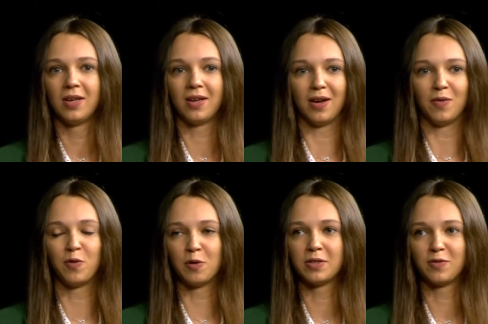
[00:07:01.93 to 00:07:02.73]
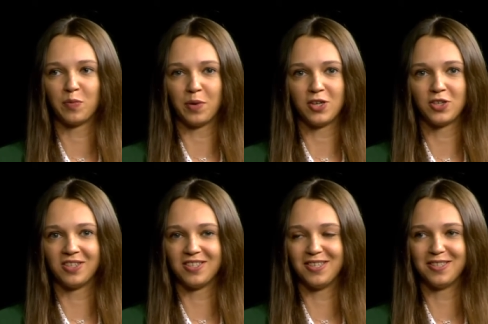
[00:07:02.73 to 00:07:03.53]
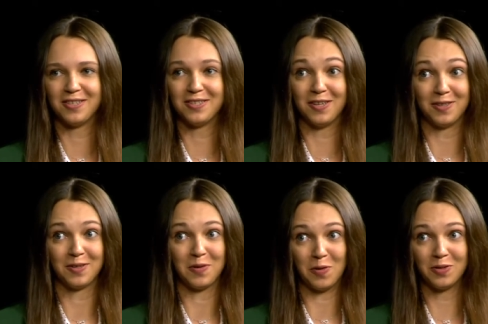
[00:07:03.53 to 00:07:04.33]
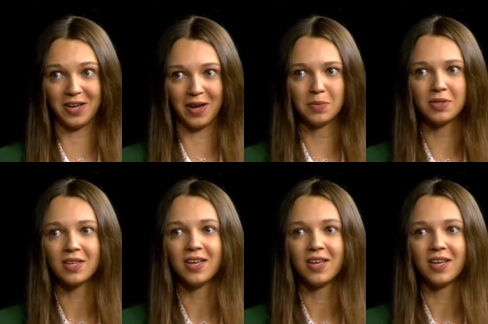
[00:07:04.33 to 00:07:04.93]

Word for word: uh, false information existed at all times.